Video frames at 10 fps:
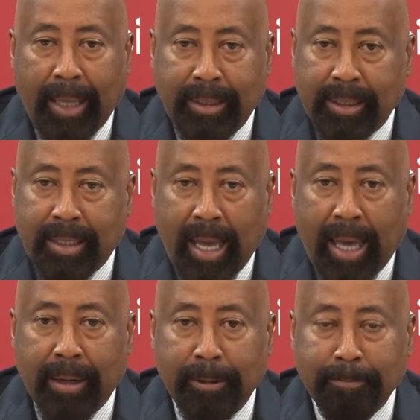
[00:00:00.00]
just
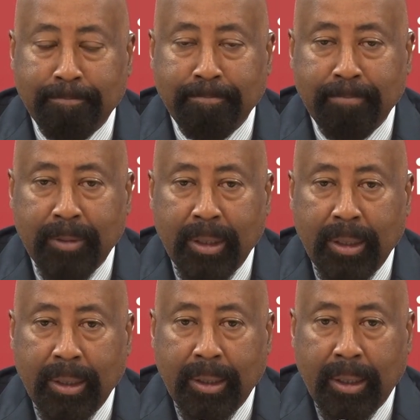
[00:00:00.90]
got to
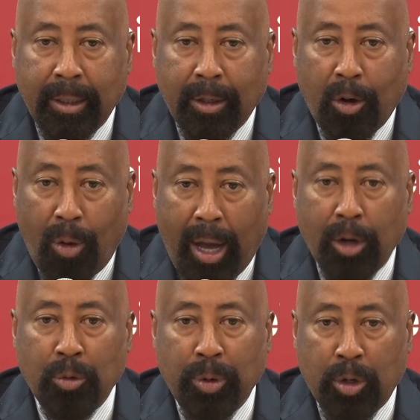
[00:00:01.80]
go
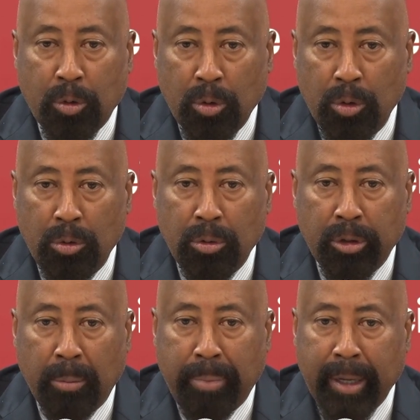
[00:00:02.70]
out and recruit
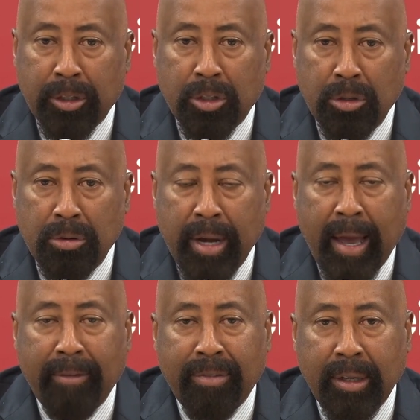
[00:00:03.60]
the best student
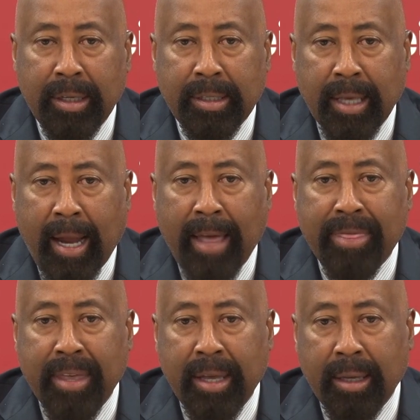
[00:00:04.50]
athletes that I
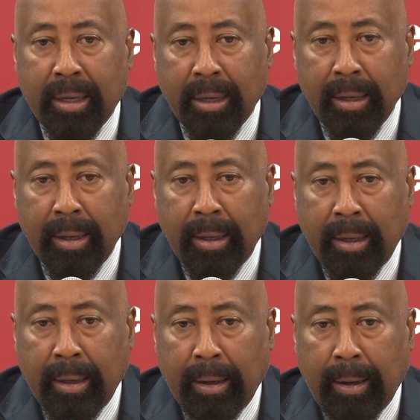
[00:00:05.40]
think
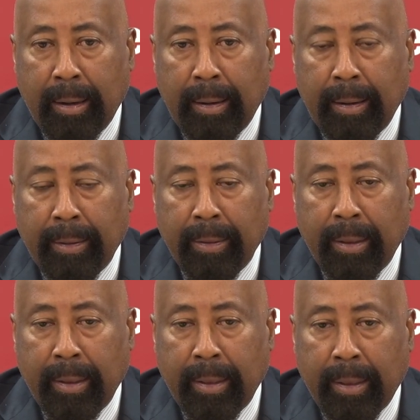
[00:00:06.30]

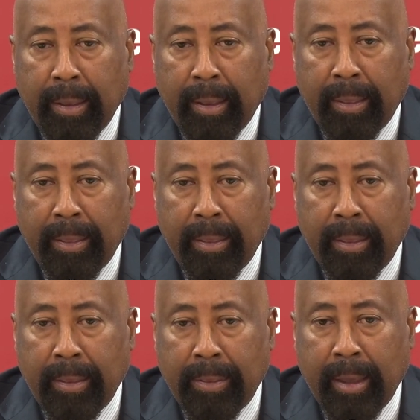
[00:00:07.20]

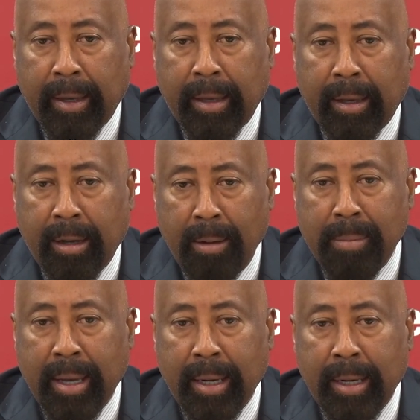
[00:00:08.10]
that can come
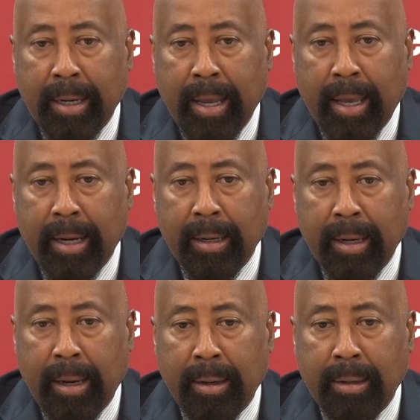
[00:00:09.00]
in
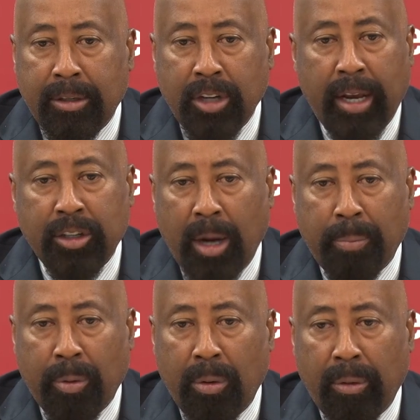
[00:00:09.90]
and change our
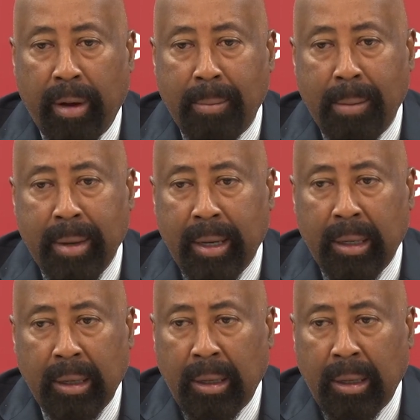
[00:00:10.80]
program. I mean,